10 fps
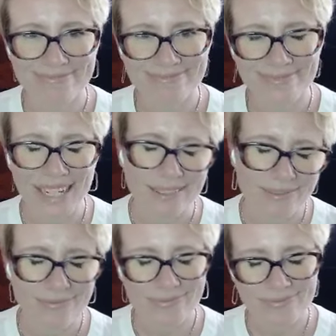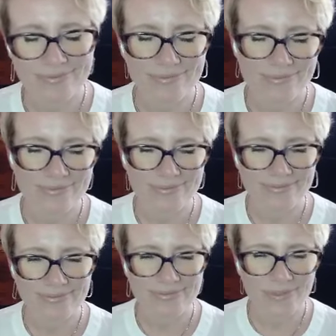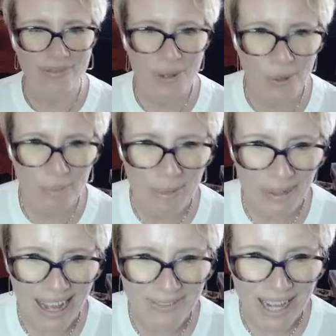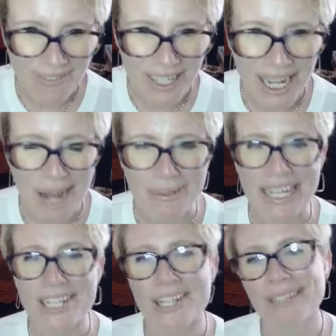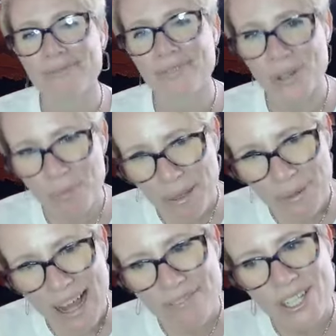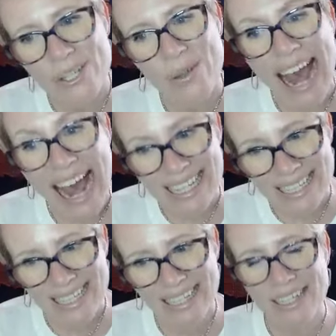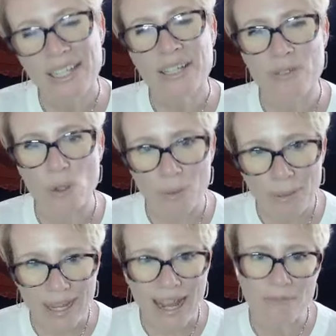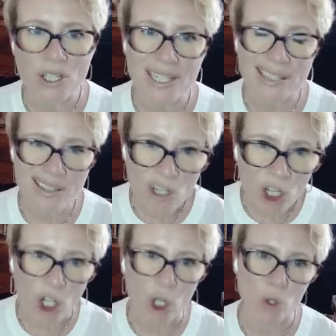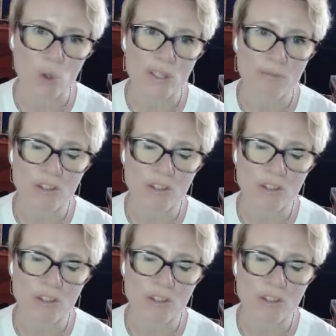Well, fewer people have to have an accommodation. Fewer people have to ask. Fewer people have to disclose.